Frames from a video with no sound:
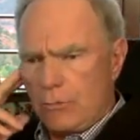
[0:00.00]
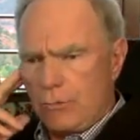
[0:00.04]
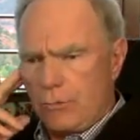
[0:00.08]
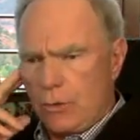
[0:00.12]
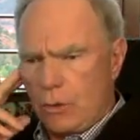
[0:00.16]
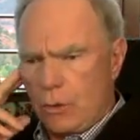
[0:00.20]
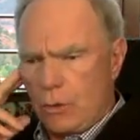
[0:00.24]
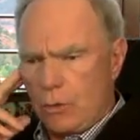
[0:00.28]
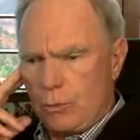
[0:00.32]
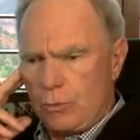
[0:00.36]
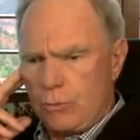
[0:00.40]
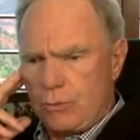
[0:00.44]

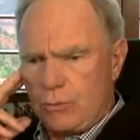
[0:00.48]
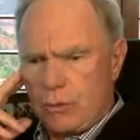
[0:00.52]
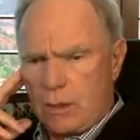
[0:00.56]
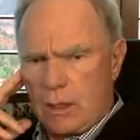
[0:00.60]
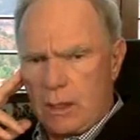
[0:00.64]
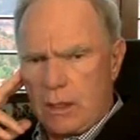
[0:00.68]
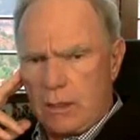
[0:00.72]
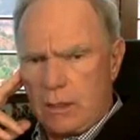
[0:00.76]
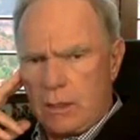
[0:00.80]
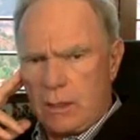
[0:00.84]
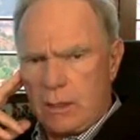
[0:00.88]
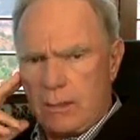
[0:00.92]
films
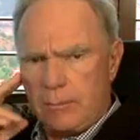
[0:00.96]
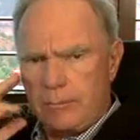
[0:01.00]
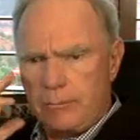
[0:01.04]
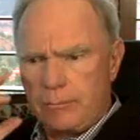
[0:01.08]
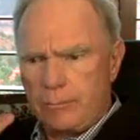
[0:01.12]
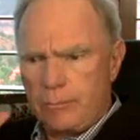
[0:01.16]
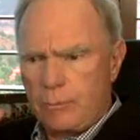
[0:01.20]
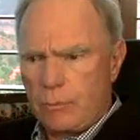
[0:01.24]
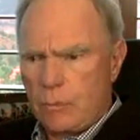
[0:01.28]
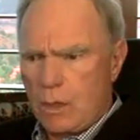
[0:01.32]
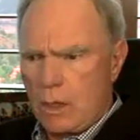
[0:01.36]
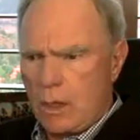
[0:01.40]

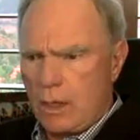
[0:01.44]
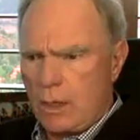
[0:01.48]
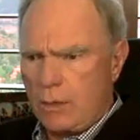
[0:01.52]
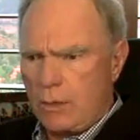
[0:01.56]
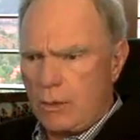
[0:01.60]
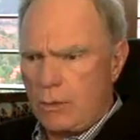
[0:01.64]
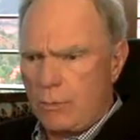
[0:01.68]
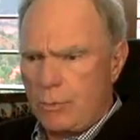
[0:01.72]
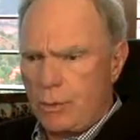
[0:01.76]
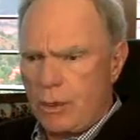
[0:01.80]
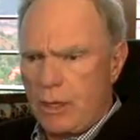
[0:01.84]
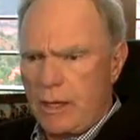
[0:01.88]
on
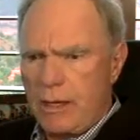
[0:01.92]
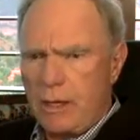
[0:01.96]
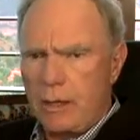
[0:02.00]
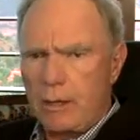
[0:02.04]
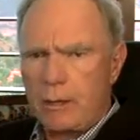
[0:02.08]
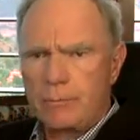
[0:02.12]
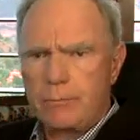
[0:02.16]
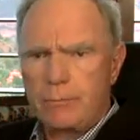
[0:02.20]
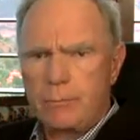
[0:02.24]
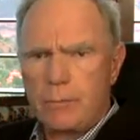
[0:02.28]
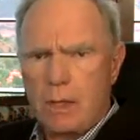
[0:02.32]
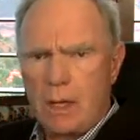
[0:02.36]
your
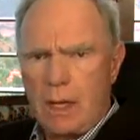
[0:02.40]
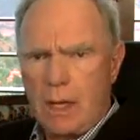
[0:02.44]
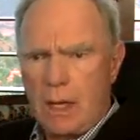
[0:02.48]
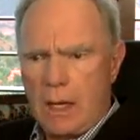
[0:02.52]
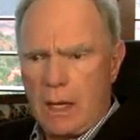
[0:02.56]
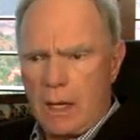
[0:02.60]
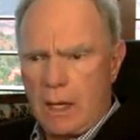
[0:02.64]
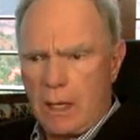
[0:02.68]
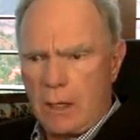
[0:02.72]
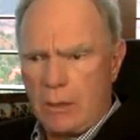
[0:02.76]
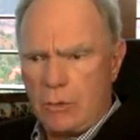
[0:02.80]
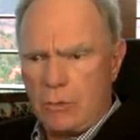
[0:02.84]
player
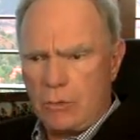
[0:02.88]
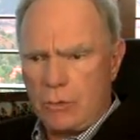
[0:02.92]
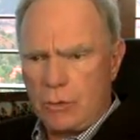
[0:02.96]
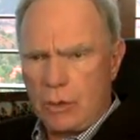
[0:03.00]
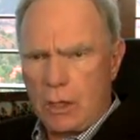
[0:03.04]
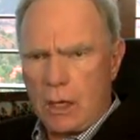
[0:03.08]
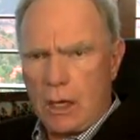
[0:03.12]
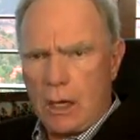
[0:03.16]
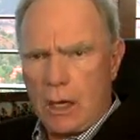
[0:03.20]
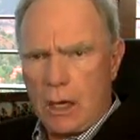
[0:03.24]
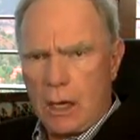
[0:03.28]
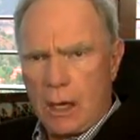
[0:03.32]
and
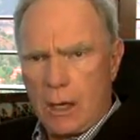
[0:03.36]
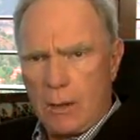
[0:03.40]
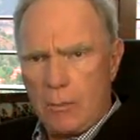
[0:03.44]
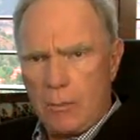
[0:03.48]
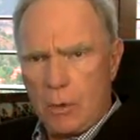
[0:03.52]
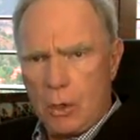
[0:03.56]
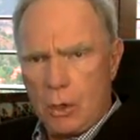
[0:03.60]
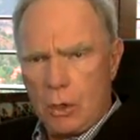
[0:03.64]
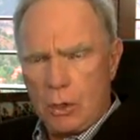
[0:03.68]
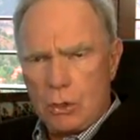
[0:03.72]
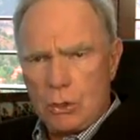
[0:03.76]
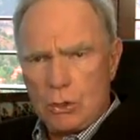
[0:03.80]

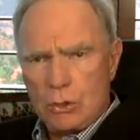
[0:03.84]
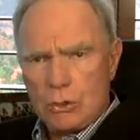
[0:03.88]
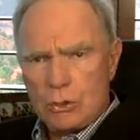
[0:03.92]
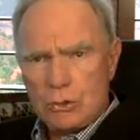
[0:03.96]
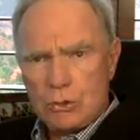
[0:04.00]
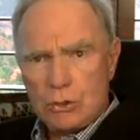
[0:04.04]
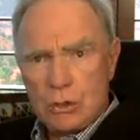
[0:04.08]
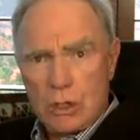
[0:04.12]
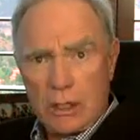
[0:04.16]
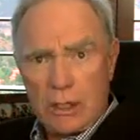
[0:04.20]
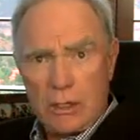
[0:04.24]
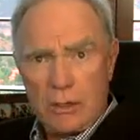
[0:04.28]

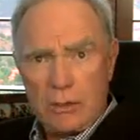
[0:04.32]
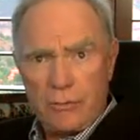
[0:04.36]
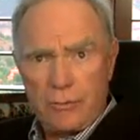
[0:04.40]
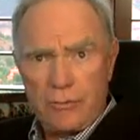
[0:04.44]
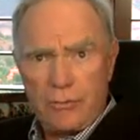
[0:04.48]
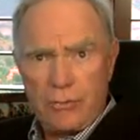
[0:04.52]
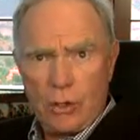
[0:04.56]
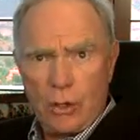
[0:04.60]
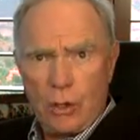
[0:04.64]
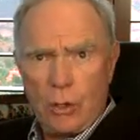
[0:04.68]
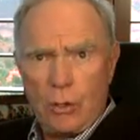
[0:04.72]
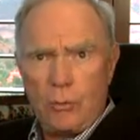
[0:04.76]
study the
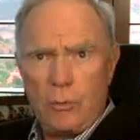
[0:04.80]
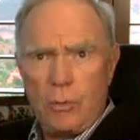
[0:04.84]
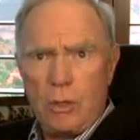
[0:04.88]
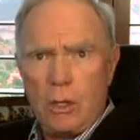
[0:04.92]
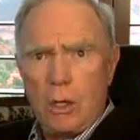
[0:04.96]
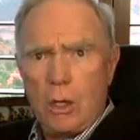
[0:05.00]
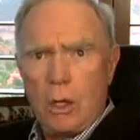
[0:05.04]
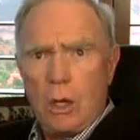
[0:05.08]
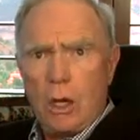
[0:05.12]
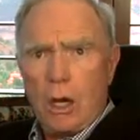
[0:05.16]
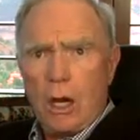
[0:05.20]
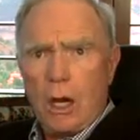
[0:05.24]
film,
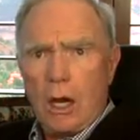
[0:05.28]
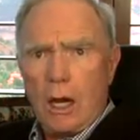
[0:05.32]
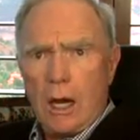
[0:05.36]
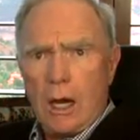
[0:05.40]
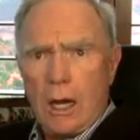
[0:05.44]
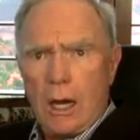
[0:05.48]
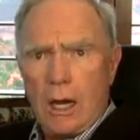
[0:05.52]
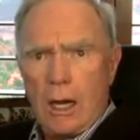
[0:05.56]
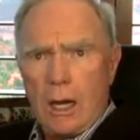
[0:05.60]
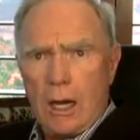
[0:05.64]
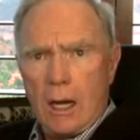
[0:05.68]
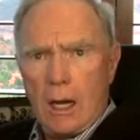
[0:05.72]

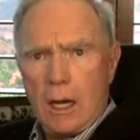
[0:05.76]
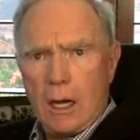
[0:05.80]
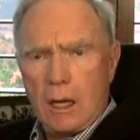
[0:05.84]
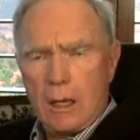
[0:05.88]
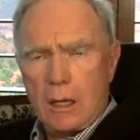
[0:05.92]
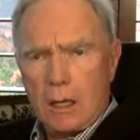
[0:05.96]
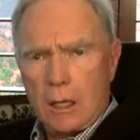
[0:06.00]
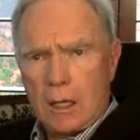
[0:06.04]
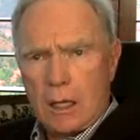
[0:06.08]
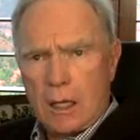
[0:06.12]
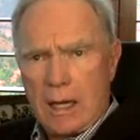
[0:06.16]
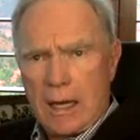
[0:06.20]

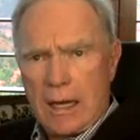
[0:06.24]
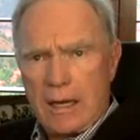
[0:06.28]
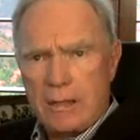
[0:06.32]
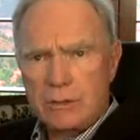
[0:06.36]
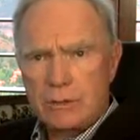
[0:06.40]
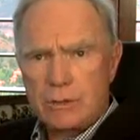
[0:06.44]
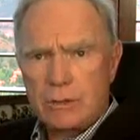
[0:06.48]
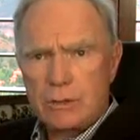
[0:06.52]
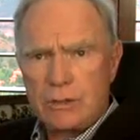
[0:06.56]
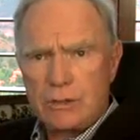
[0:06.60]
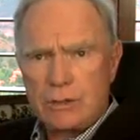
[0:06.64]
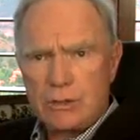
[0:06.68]

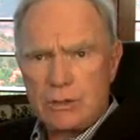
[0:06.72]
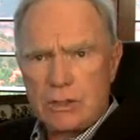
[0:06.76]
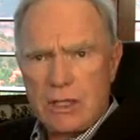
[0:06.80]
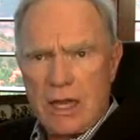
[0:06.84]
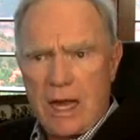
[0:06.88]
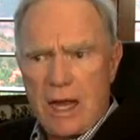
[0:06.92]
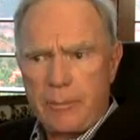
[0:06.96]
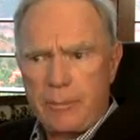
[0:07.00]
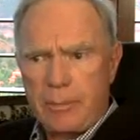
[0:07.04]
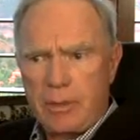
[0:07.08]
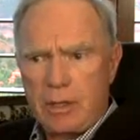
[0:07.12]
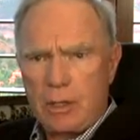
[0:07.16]
constantly
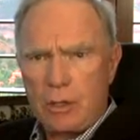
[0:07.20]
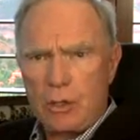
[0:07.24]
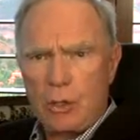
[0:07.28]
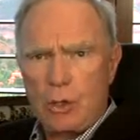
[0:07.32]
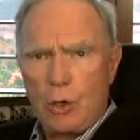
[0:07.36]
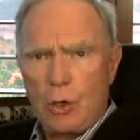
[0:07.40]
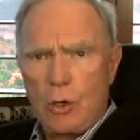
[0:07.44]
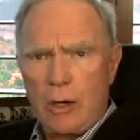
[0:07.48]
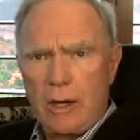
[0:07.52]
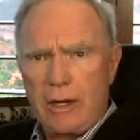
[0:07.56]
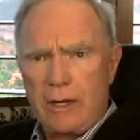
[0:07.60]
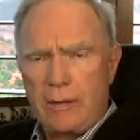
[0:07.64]
stopping and
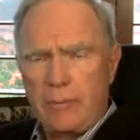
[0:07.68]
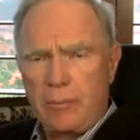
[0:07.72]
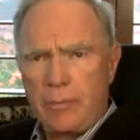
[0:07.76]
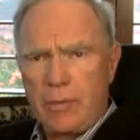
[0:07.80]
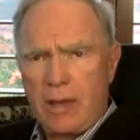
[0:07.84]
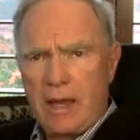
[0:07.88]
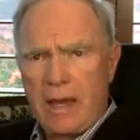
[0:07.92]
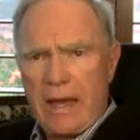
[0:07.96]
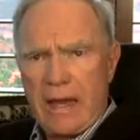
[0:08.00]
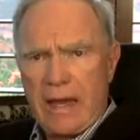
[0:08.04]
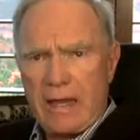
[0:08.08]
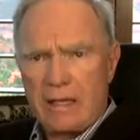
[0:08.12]
going,
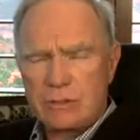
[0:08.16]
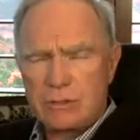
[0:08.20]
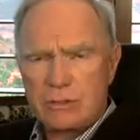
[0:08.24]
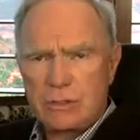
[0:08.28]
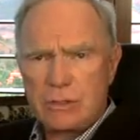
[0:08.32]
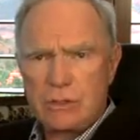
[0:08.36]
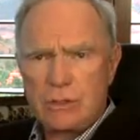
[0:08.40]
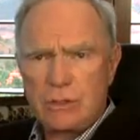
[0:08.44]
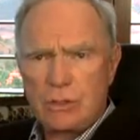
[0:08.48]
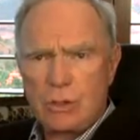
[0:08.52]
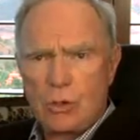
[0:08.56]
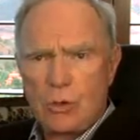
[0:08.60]

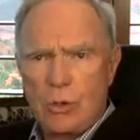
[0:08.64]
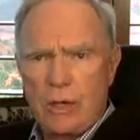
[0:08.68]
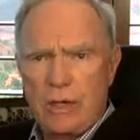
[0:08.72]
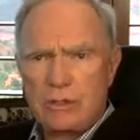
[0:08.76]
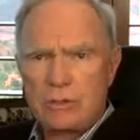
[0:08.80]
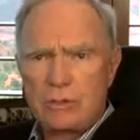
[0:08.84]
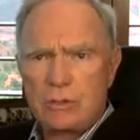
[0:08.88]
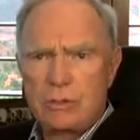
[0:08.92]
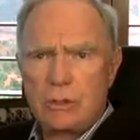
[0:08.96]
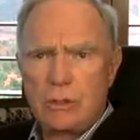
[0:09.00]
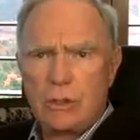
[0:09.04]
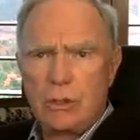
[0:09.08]
asking the
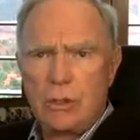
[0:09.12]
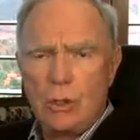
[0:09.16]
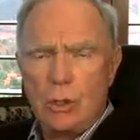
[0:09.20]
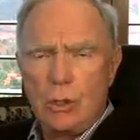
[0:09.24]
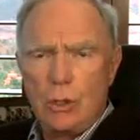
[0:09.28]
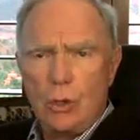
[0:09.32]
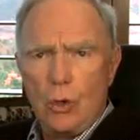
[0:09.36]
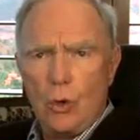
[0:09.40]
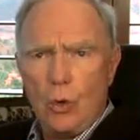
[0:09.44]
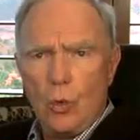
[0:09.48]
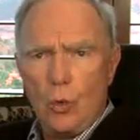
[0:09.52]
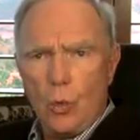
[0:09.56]
question,
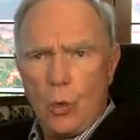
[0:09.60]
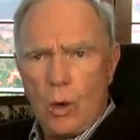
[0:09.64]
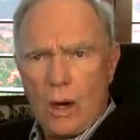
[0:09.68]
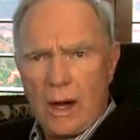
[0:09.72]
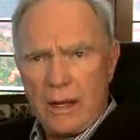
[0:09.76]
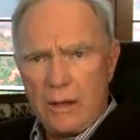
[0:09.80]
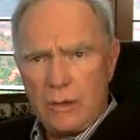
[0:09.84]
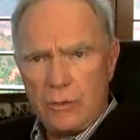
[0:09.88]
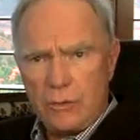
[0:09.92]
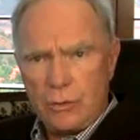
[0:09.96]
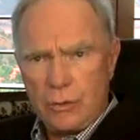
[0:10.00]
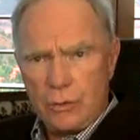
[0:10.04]

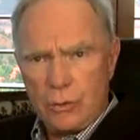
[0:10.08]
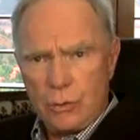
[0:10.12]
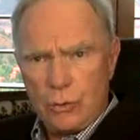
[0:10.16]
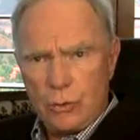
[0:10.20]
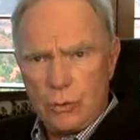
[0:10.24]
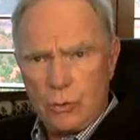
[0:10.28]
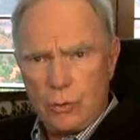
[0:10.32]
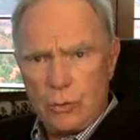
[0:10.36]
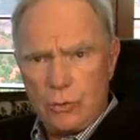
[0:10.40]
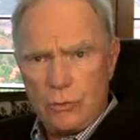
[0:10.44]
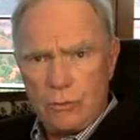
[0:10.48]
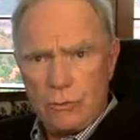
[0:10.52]
what
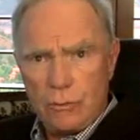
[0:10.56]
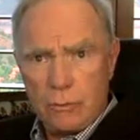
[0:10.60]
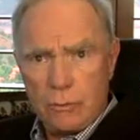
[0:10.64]
do